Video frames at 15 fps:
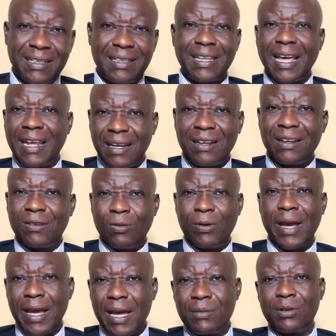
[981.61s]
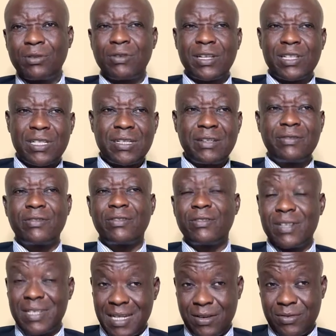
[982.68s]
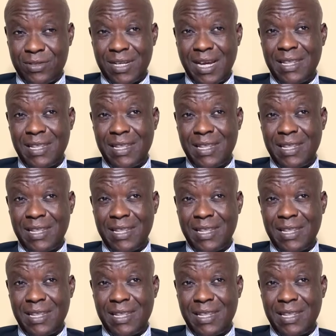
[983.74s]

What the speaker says: then we are able to achieve results.